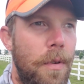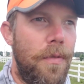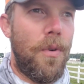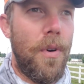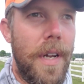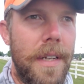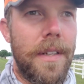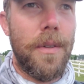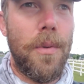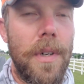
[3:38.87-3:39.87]
before heading
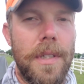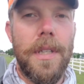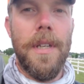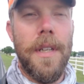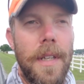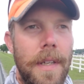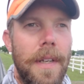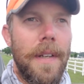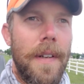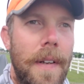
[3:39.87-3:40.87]
in the woods.
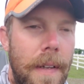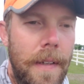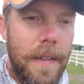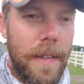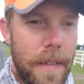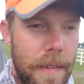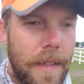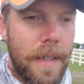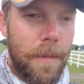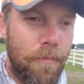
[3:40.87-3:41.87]
And
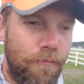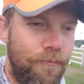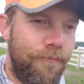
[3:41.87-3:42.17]
um,